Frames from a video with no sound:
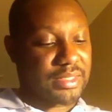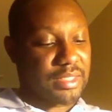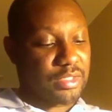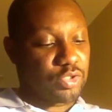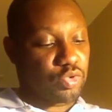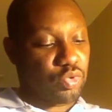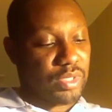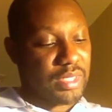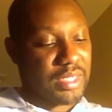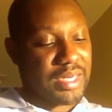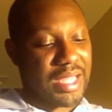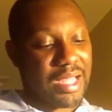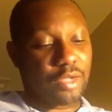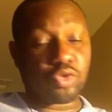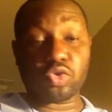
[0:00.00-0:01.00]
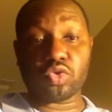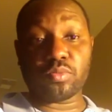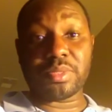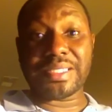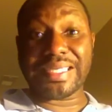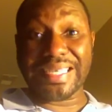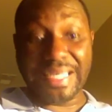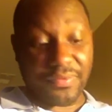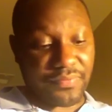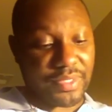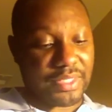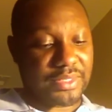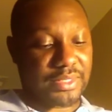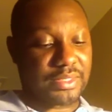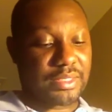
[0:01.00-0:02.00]
You learn how to be
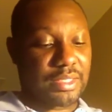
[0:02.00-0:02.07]
delivered.